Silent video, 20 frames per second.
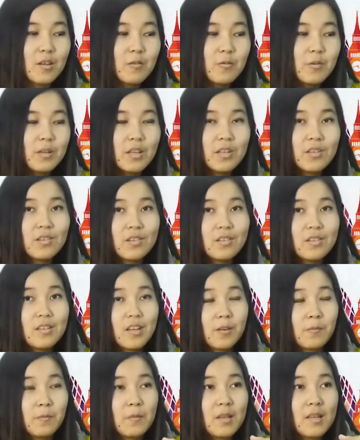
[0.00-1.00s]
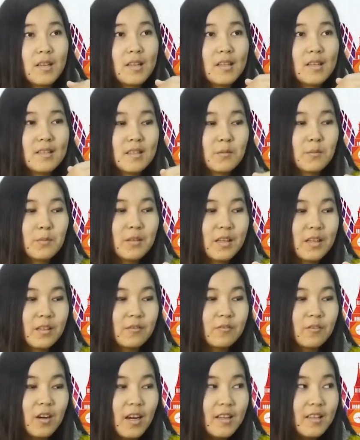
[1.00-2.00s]
We can just say, the Black
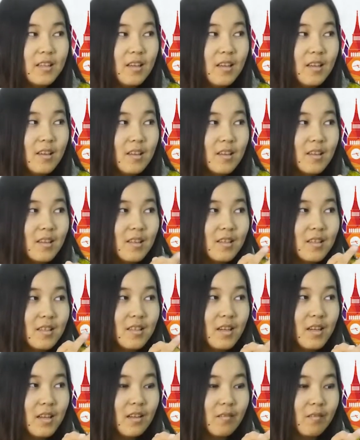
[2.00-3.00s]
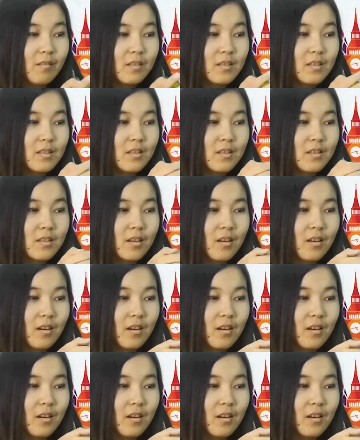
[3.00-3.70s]
Friday deals